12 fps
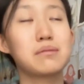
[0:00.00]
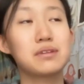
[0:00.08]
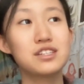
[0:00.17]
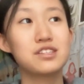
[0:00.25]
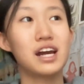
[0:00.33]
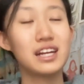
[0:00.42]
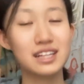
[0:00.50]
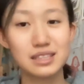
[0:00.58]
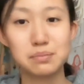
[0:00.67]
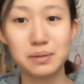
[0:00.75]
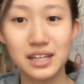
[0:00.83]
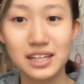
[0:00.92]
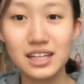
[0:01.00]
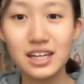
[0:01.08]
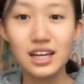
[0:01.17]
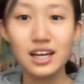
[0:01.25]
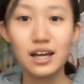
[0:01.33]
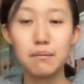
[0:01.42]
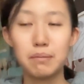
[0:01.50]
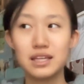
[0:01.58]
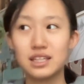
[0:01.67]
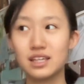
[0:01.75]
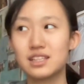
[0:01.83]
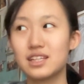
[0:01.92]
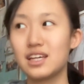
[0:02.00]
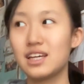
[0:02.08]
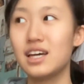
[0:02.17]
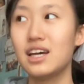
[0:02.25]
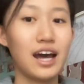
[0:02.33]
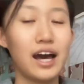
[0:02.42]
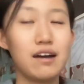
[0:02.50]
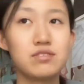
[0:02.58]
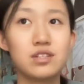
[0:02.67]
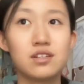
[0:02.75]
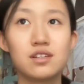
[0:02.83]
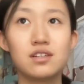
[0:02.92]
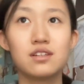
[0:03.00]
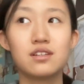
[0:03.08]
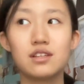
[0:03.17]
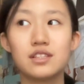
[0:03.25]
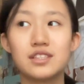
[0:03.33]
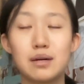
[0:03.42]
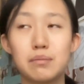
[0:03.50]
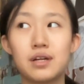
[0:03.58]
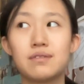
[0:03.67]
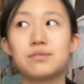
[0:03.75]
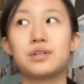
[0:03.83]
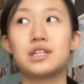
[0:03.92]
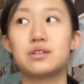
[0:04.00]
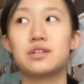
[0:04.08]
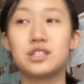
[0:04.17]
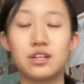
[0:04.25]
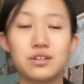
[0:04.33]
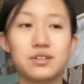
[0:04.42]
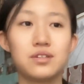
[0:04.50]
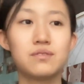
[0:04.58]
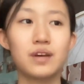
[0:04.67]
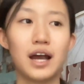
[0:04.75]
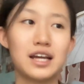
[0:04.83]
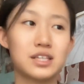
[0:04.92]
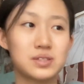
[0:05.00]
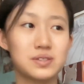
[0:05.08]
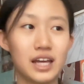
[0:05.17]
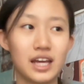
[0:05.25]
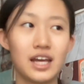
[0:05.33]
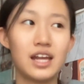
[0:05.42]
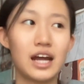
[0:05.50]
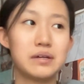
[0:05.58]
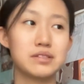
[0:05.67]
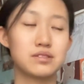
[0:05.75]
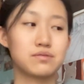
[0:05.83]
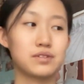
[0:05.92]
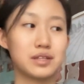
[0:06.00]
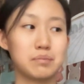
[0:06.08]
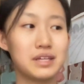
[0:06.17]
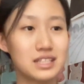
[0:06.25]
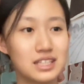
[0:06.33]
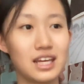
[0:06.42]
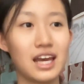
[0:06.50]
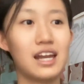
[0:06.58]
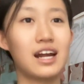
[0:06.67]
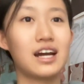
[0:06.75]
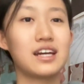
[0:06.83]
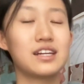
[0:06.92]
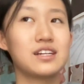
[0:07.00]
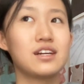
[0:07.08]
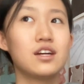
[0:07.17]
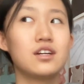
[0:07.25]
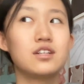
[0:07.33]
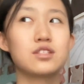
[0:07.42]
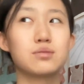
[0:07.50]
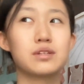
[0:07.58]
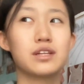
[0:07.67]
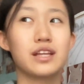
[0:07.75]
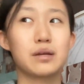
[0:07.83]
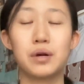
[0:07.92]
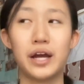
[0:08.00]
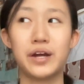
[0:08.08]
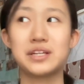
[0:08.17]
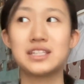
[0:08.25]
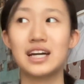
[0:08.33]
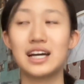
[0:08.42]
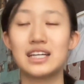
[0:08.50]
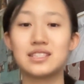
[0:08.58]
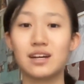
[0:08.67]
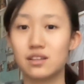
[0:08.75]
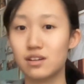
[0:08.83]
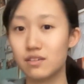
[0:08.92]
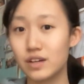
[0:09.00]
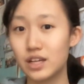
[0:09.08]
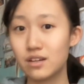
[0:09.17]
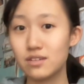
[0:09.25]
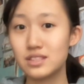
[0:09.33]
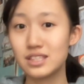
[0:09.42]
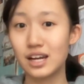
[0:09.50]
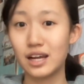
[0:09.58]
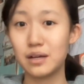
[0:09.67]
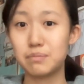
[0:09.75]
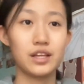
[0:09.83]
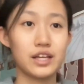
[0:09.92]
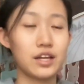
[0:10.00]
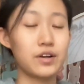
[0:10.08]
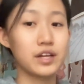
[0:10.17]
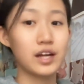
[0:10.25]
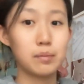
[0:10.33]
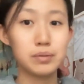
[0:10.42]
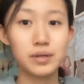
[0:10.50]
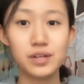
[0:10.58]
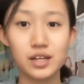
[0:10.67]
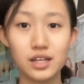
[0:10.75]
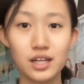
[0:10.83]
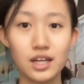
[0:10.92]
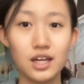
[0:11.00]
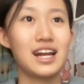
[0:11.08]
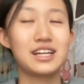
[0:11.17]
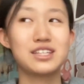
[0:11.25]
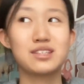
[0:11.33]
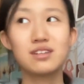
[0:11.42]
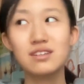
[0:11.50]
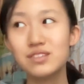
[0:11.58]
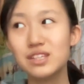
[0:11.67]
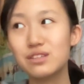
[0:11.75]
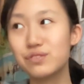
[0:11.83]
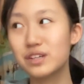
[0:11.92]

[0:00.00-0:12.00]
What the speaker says: I'm gonna try to explain. Basically, after summer of 2022, high school hit, I was really busy and I sort of like prioritized other videos that I like already uploaded. And I sort of just